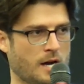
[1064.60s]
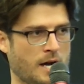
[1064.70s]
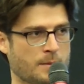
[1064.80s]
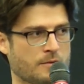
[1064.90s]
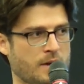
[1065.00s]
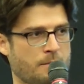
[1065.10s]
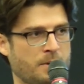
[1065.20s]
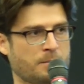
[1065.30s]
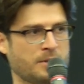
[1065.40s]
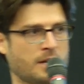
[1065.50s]
I'm gonna wrap
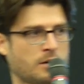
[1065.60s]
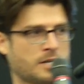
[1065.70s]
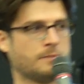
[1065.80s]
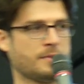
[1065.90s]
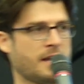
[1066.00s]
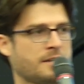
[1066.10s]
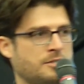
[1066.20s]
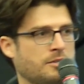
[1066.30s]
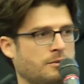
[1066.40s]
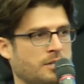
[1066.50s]
up and then I'll come
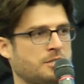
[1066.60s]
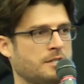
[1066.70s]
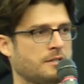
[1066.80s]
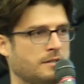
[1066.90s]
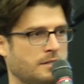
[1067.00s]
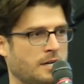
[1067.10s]
answer your question.